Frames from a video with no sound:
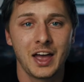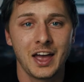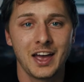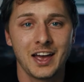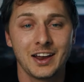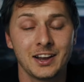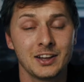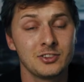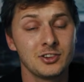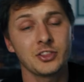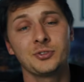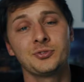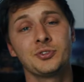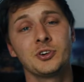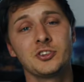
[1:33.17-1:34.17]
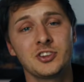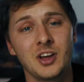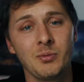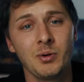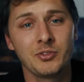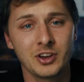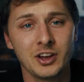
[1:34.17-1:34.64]
and it's not the first
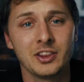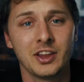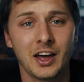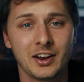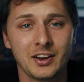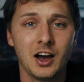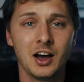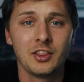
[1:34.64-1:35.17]
time I've done that.